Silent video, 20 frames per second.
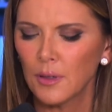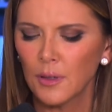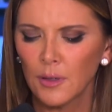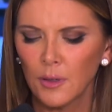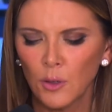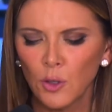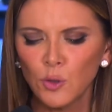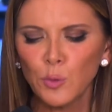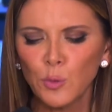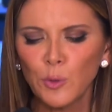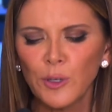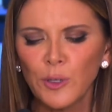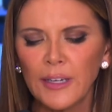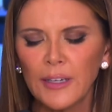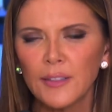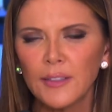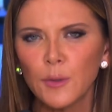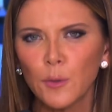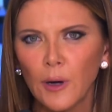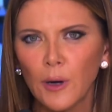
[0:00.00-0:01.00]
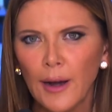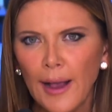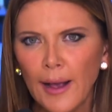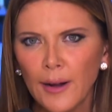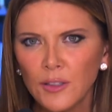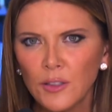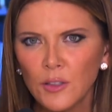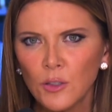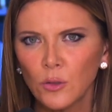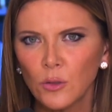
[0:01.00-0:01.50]
Those were kids that were out
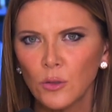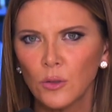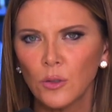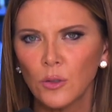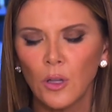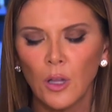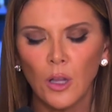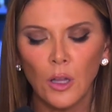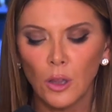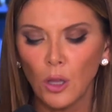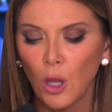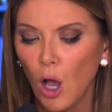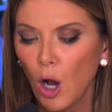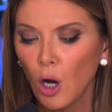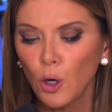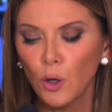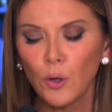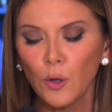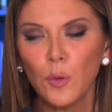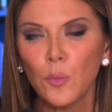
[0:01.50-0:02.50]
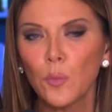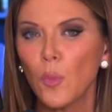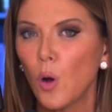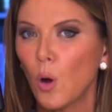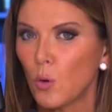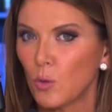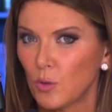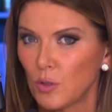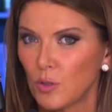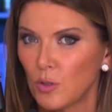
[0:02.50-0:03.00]
of school longer than
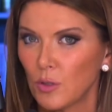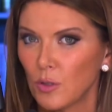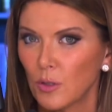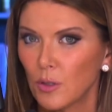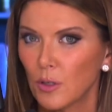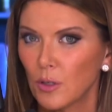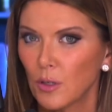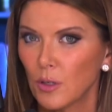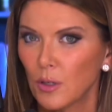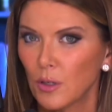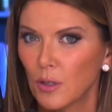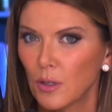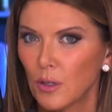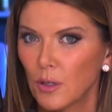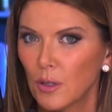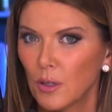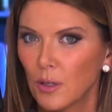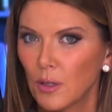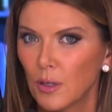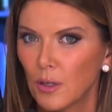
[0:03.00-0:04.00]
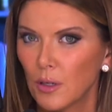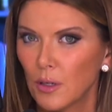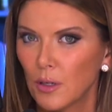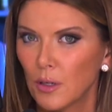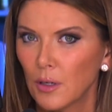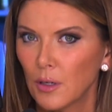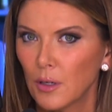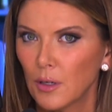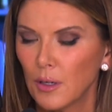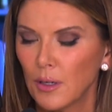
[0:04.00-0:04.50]
most.
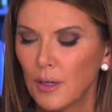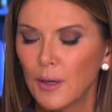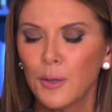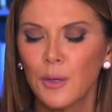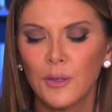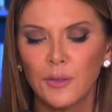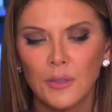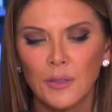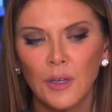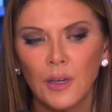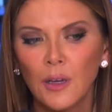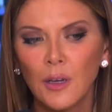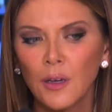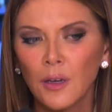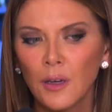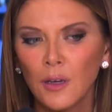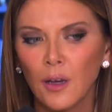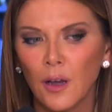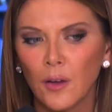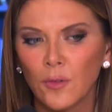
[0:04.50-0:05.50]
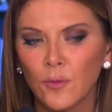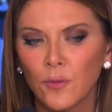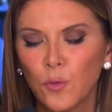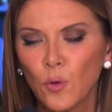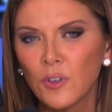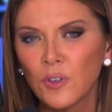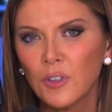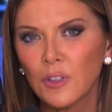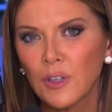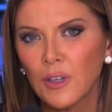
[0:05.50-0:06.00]
It was,
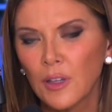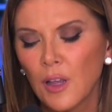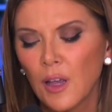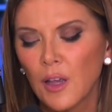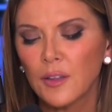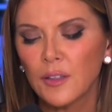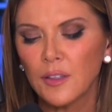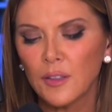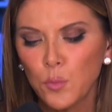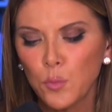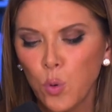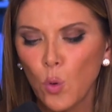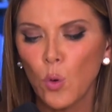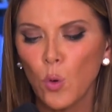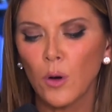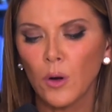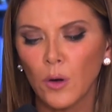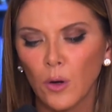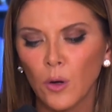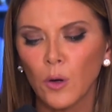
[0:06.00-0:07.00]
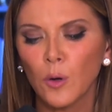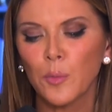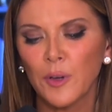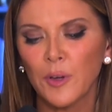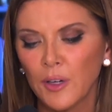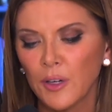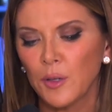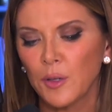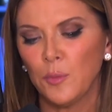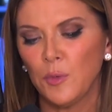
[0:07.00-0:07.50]
unfortunately, a lot of these poor
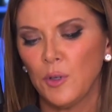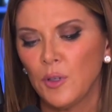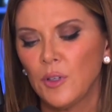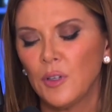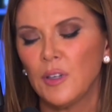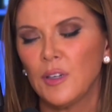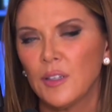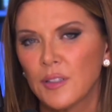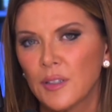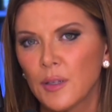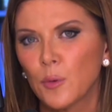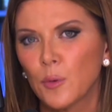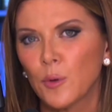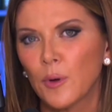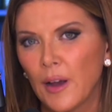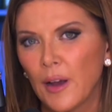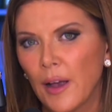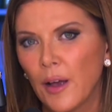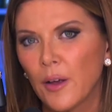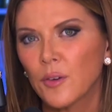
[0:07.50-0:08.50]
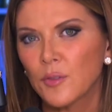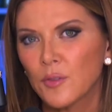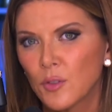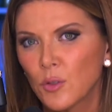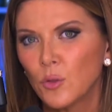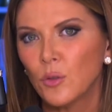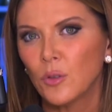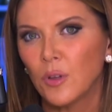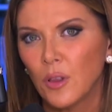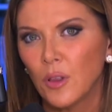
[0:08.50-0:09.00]
urban communities that were out of
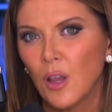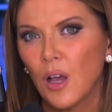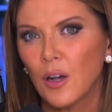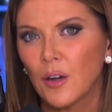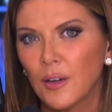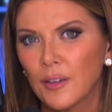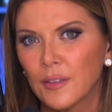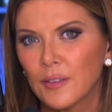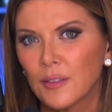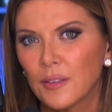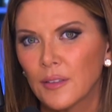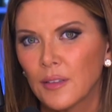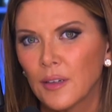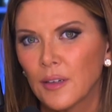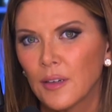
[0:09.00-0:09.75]
school the longest